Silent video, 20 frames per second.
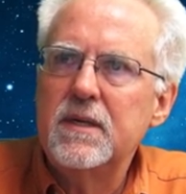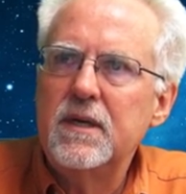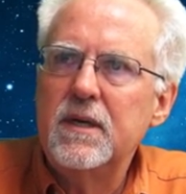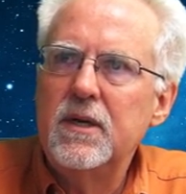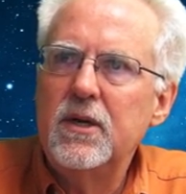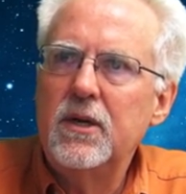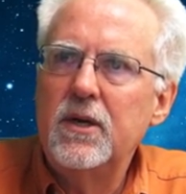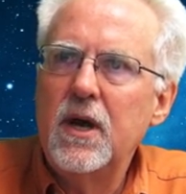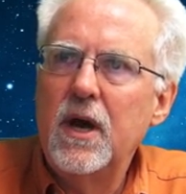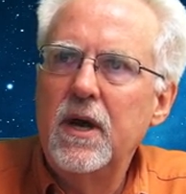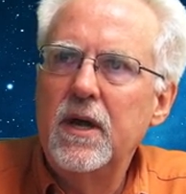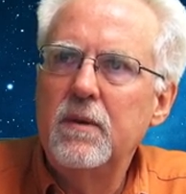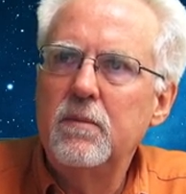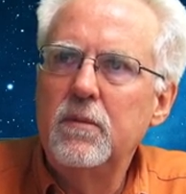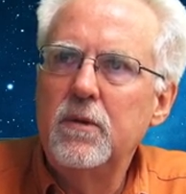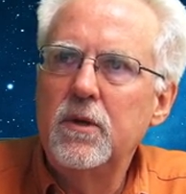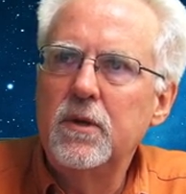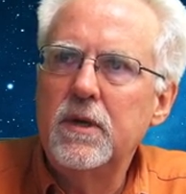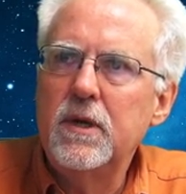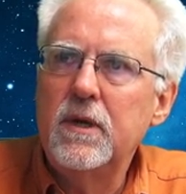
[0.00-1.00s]
And I am
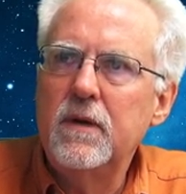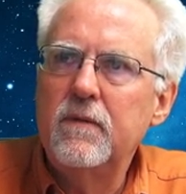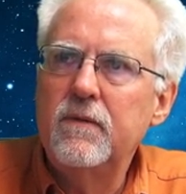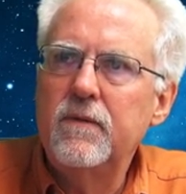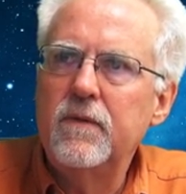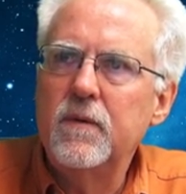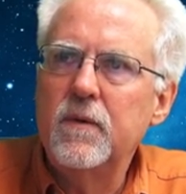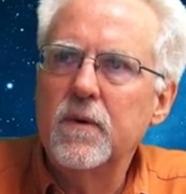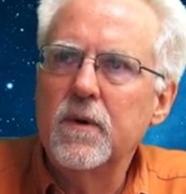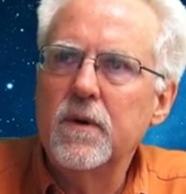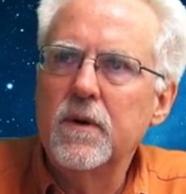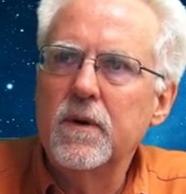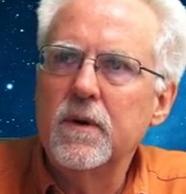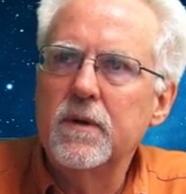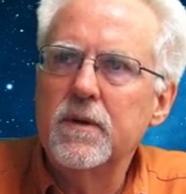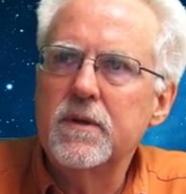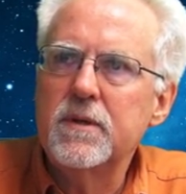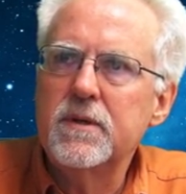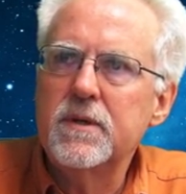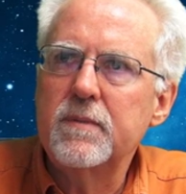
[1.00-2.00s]
looking for
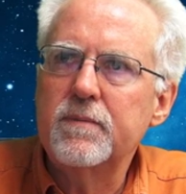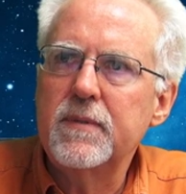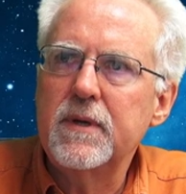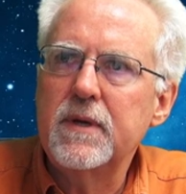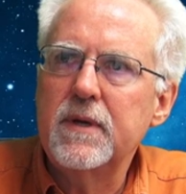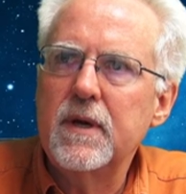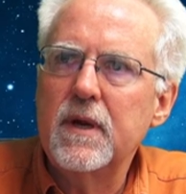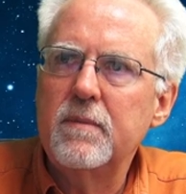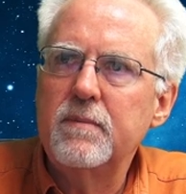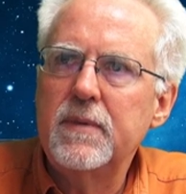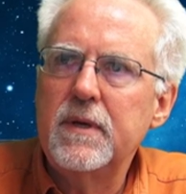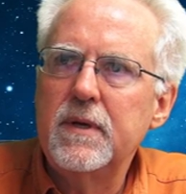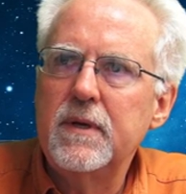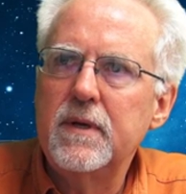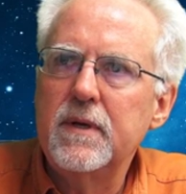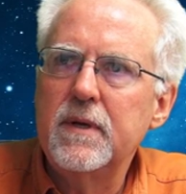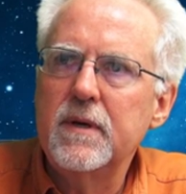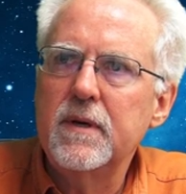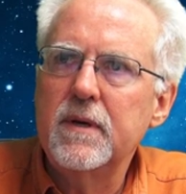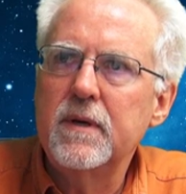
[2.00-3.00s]
something up
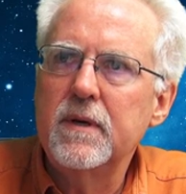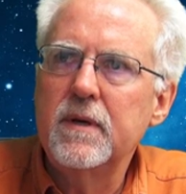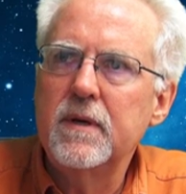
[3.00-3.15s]
here.